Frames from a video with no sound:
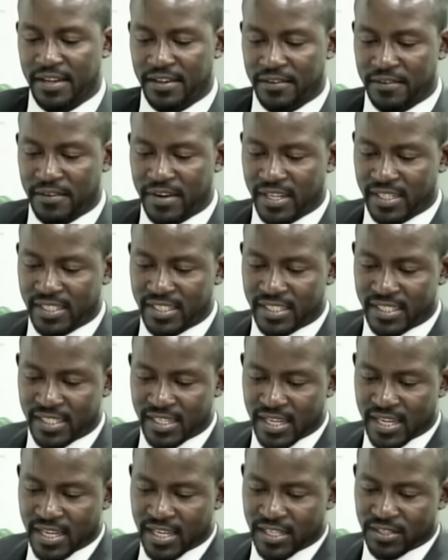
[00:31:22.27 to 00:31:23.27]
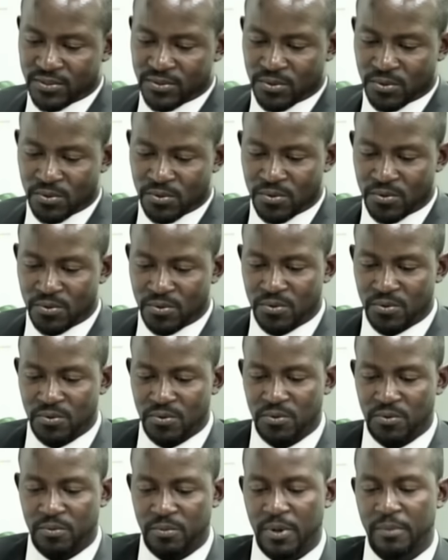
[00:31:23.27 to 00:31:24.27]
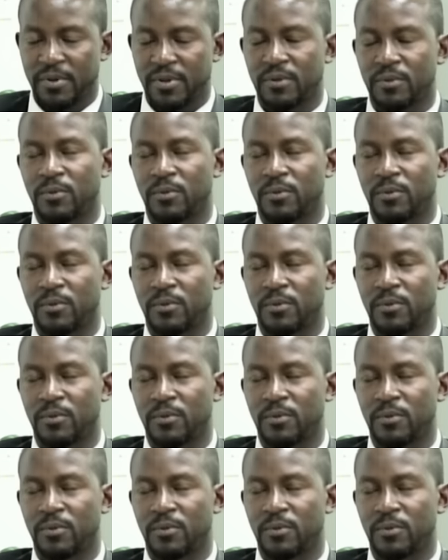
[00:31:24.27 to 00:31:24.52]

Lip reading: Great. So maybe